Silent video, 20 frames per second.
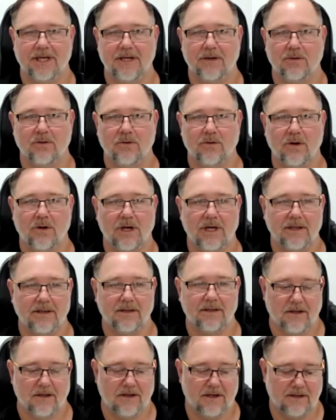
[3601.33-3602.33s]
yeah, or
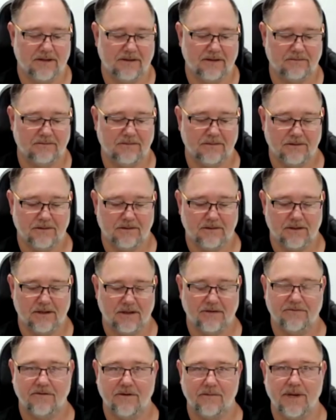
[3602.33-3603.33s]

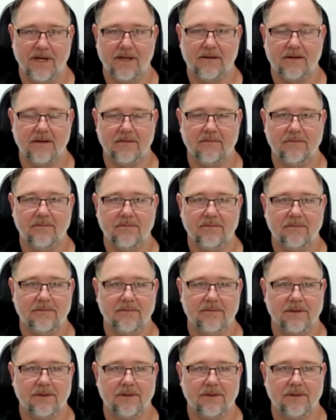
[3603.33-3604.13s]
I ferment them,